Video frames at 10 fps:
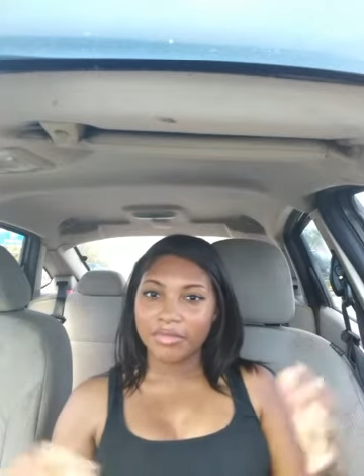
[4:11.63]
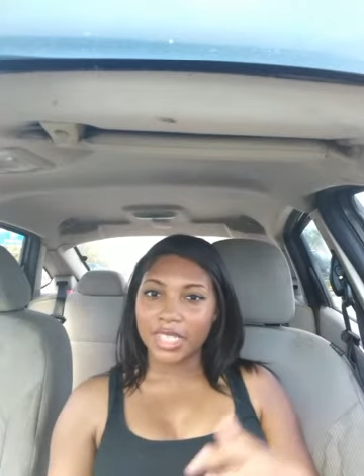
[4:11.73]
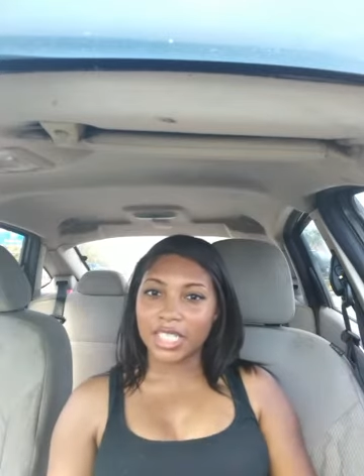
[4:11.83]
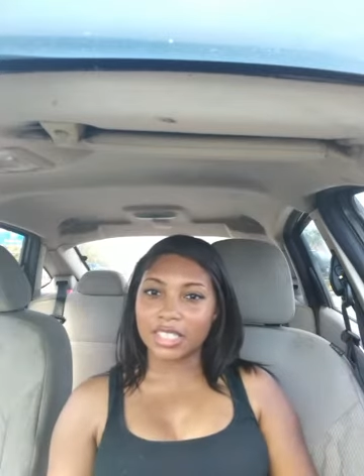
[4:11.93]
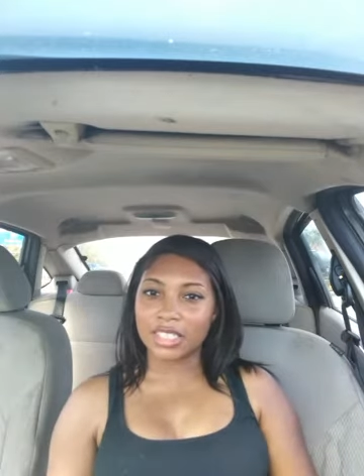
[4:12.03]

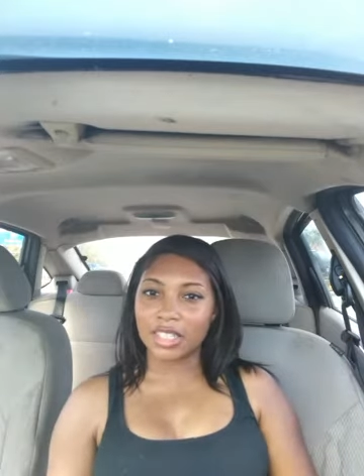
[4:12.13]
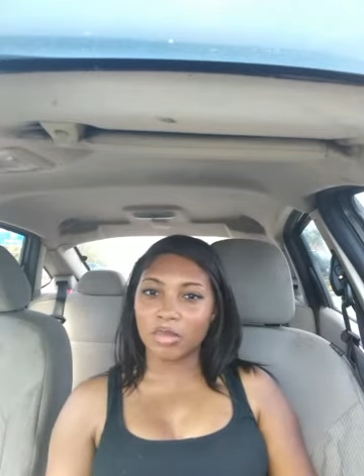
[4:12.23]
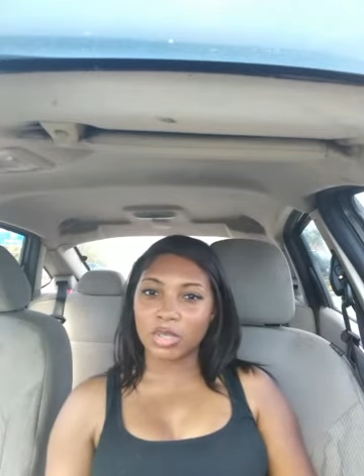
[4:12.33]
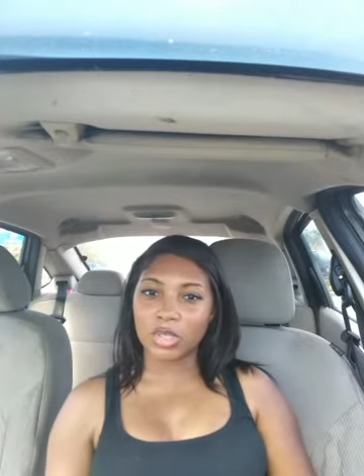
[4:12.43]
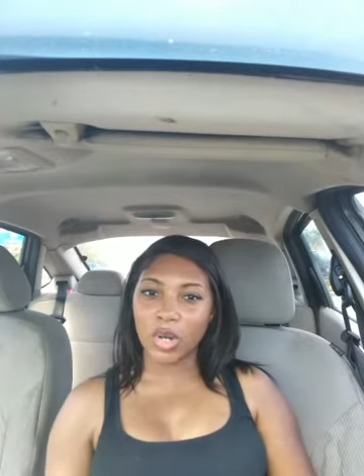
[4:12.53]
get the
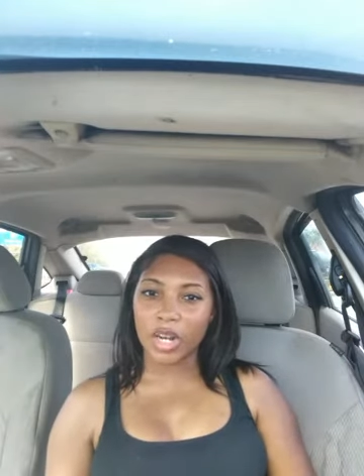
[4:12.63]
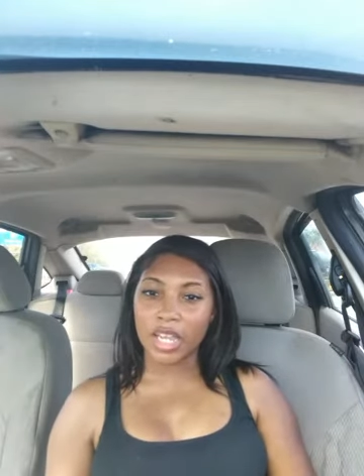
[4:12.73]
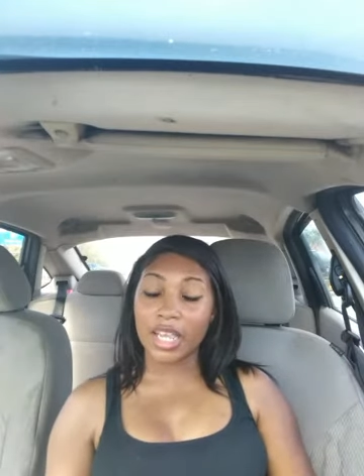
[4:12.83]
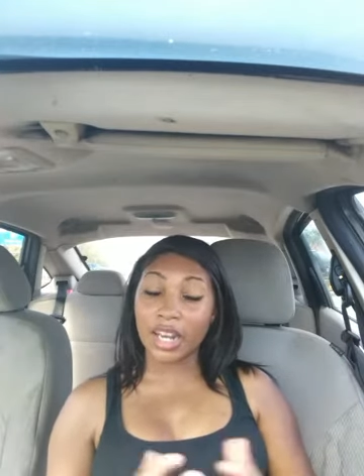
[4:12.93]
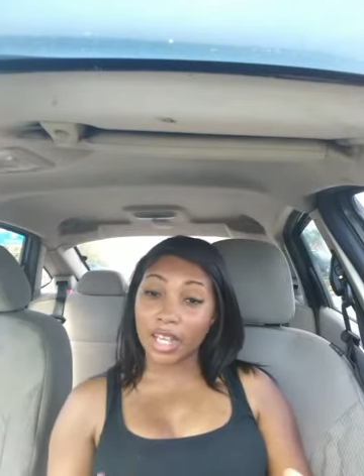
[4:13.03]
settlement started.
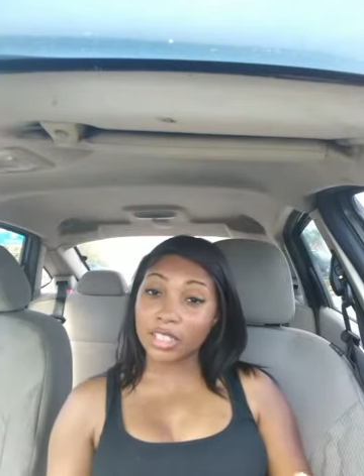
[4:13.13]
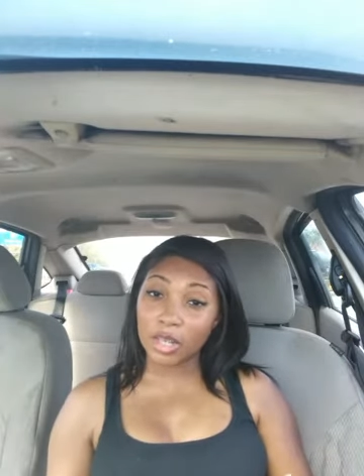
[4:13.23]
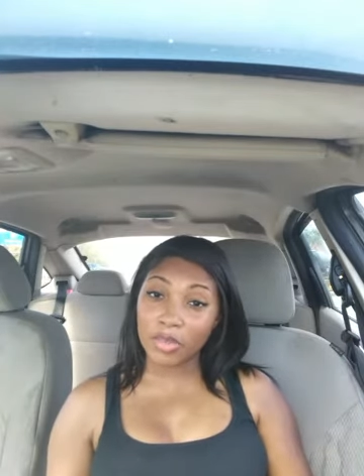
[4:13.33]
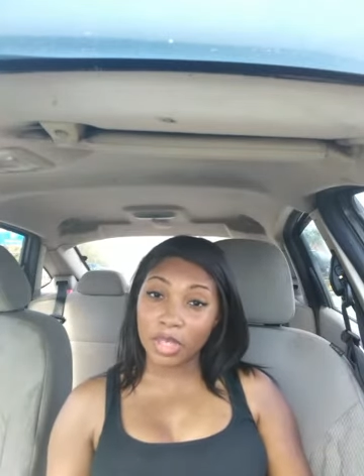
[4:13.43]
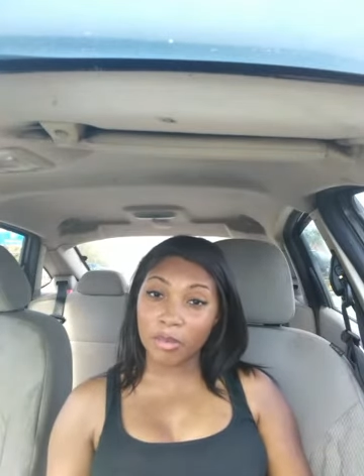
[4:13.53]
And I
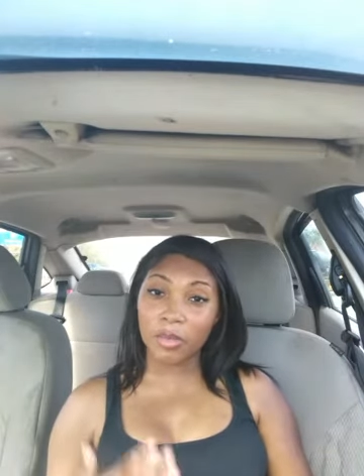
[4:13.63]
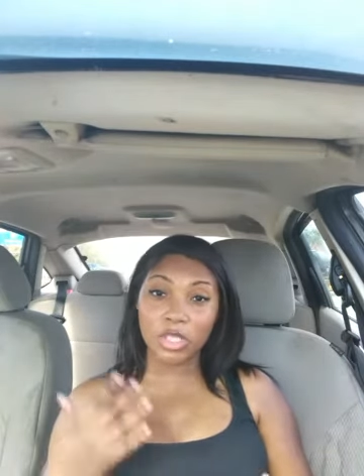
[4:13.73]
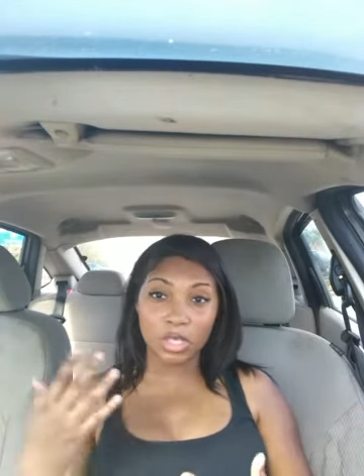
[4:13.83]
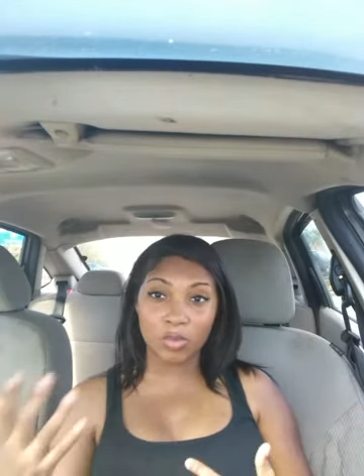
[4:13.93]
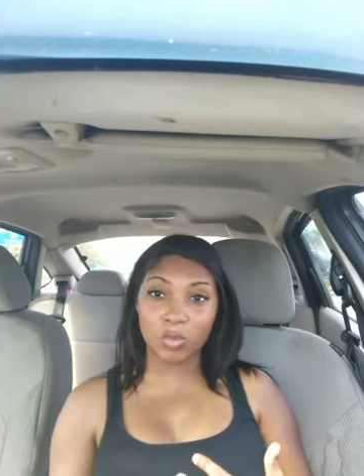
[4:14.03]
told them,
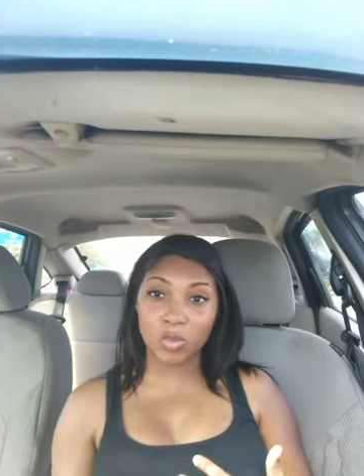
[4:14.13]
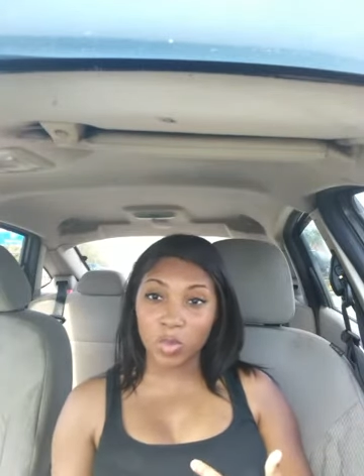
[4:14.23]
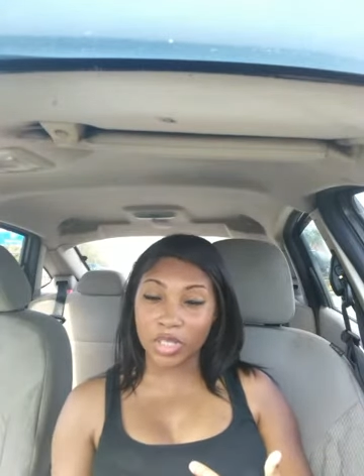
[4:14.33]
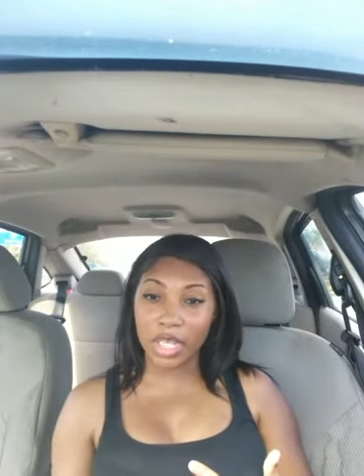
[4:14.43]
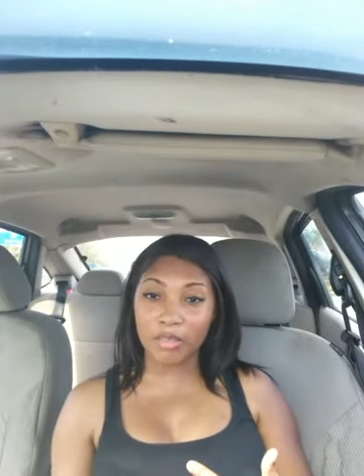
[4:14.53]
which is
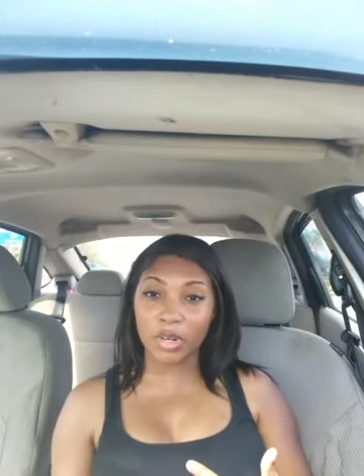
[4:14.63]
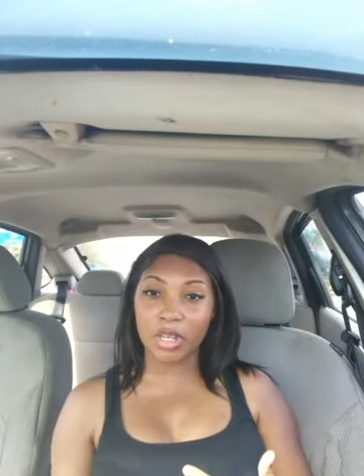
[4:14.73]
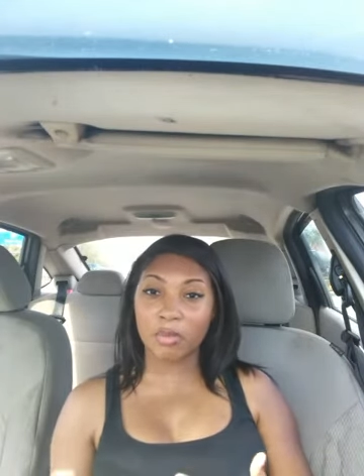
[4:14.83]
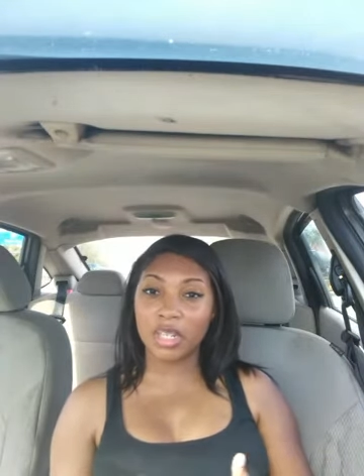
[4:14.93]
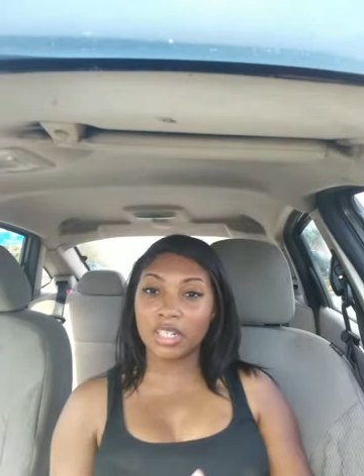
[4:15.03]
what Dave
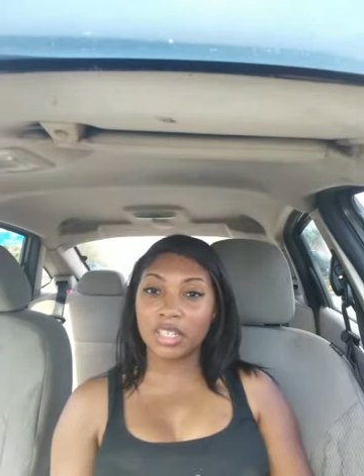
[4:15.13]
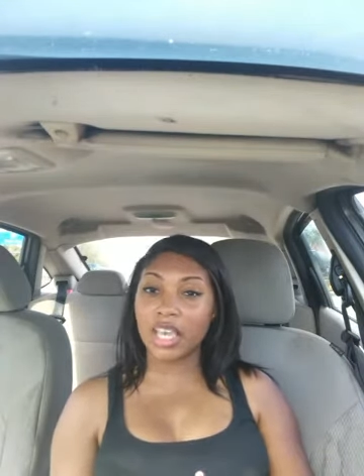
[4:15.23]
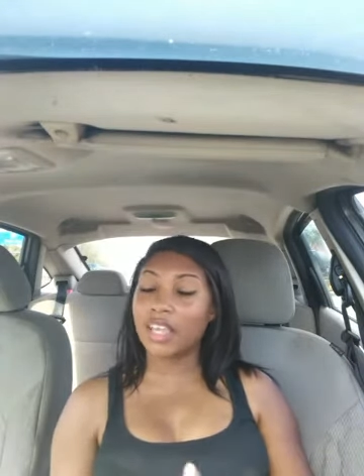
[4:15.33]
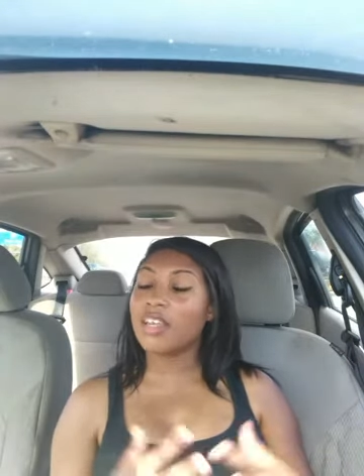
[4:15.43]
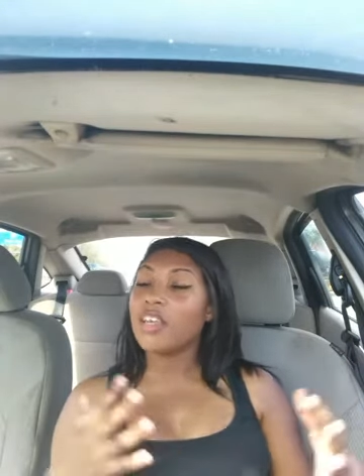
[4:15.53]
recommended,
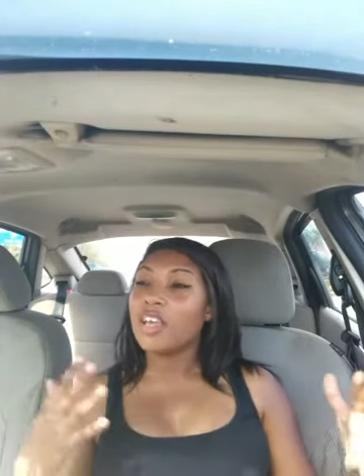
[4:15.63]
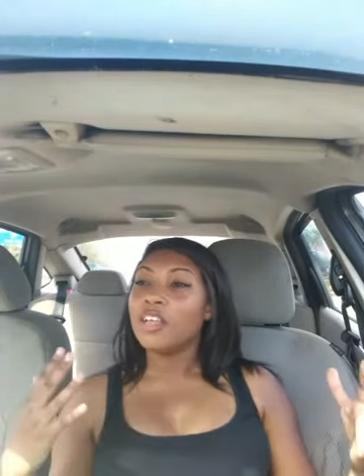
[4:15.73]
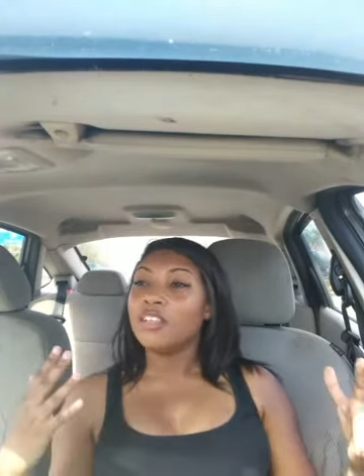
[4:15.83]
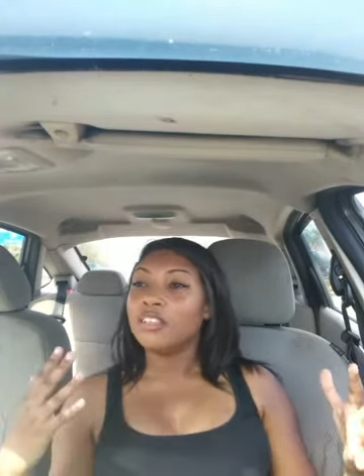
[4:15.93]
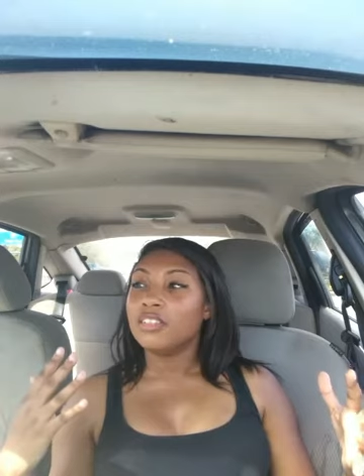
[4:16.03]
that
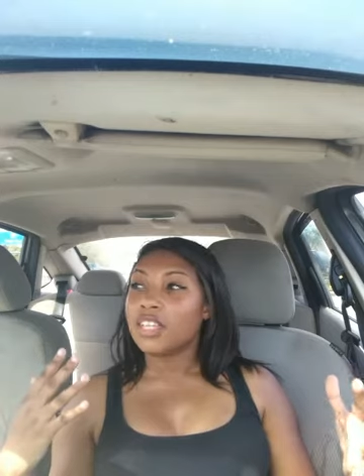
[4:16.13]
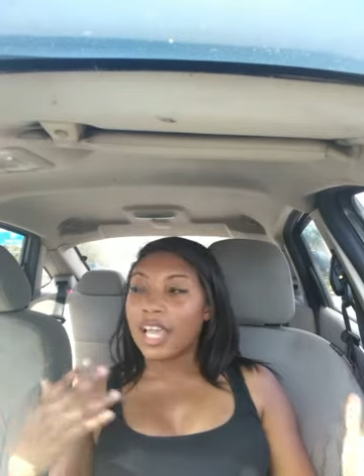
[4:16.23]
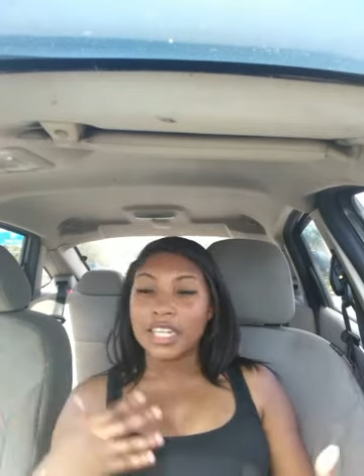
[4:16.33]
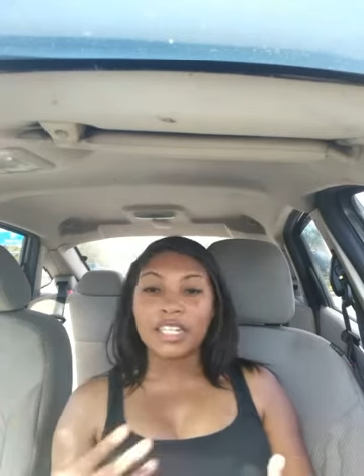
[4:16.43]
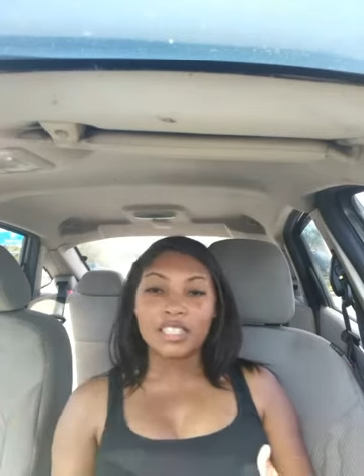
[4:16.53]

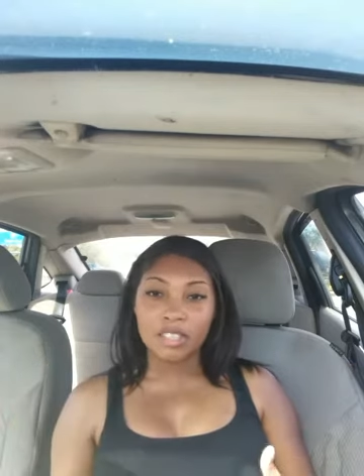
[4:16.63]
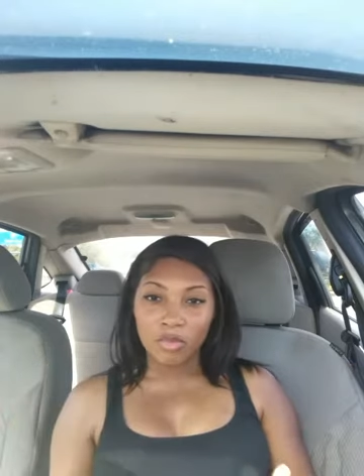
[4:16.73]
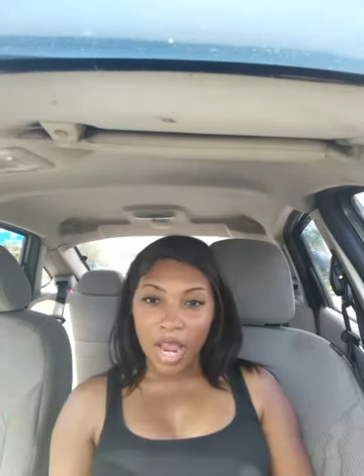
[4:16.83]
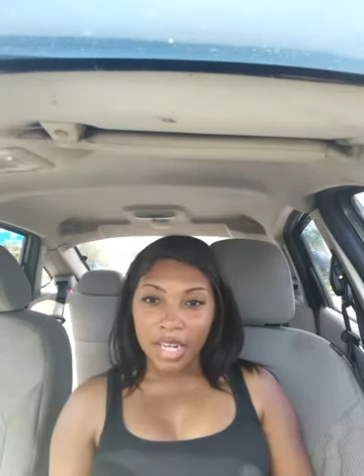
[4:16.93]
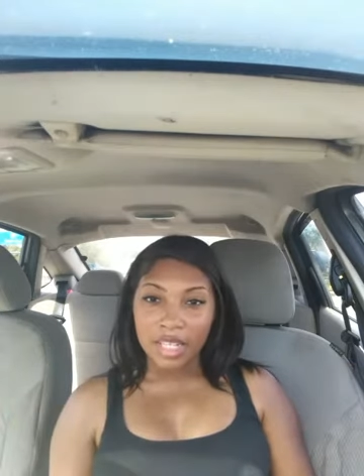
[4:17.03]
I need this in
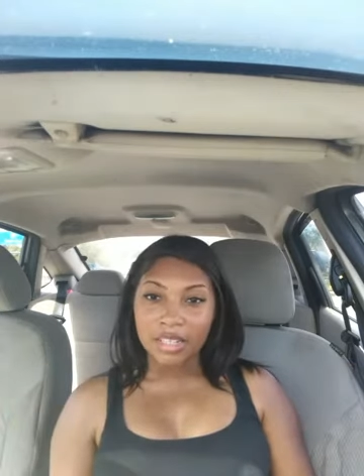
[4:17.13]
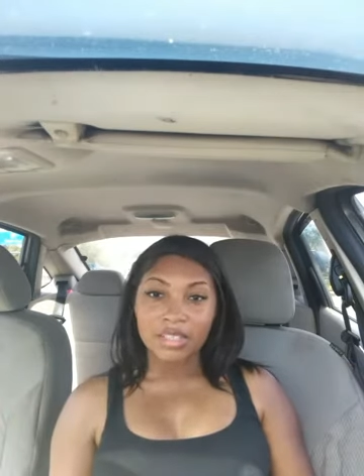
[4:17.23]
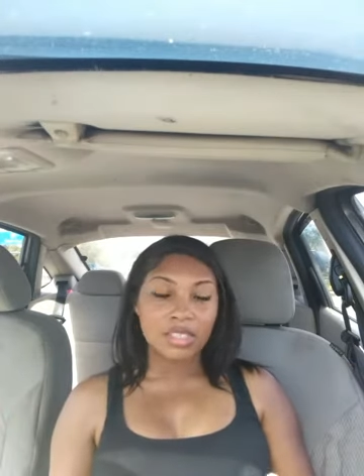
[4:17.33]
writing.